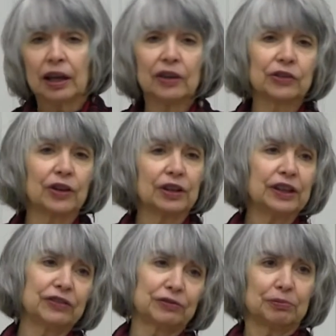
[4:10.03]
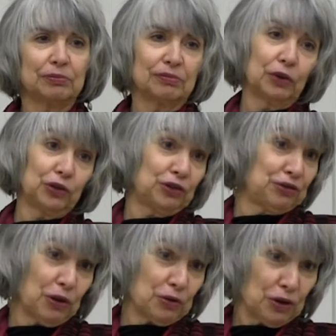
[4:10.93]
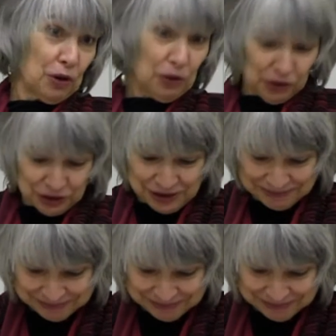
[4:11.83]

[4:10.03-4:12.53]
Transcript: is going to leave most folk cold,